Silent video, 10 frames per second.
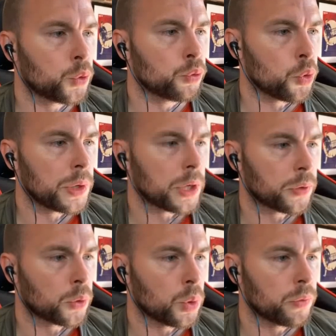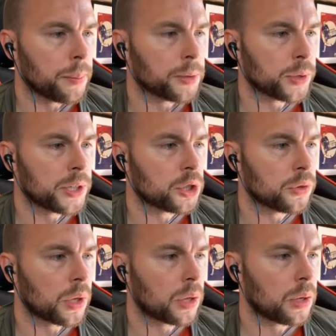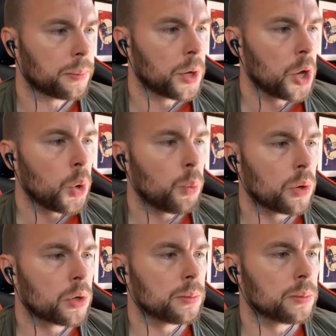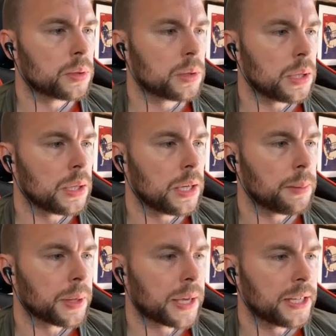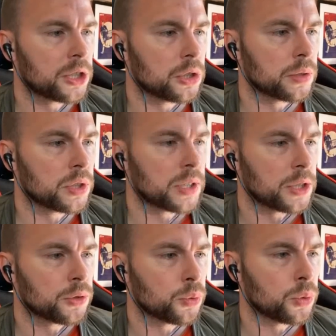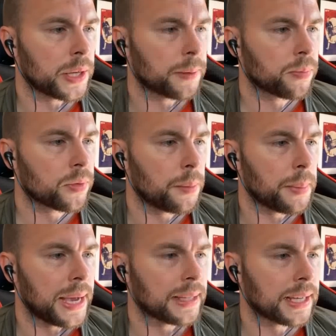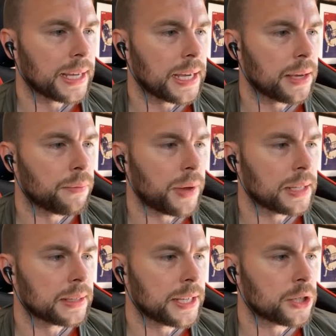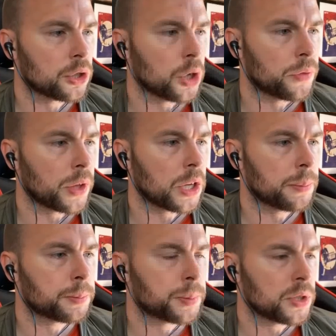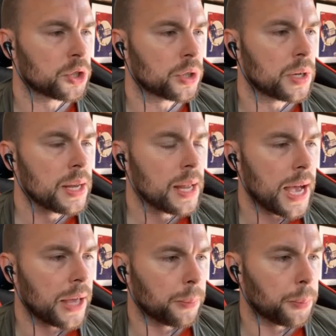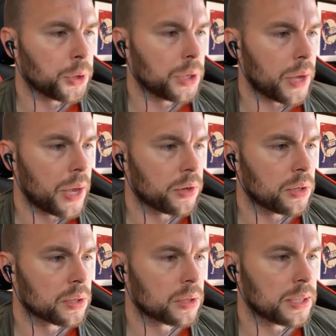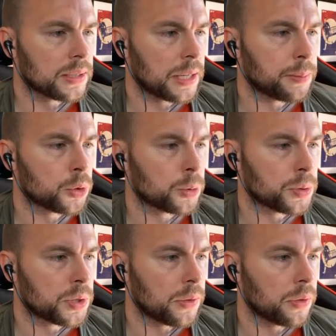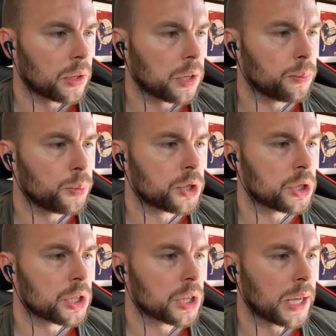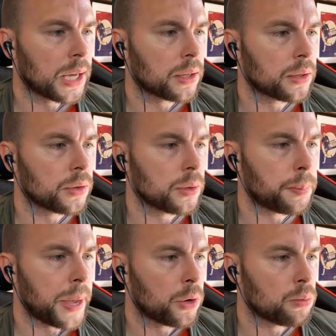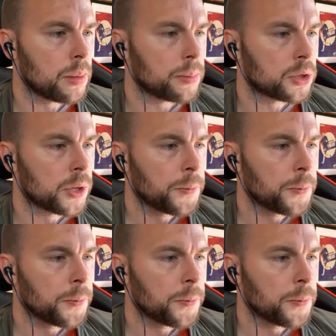ruling of the Court of Arbitration, the club welcomes the implications of today's ruling as a validation of the club's position and the body of evidence that is able to present. The club wishes to thank the panel members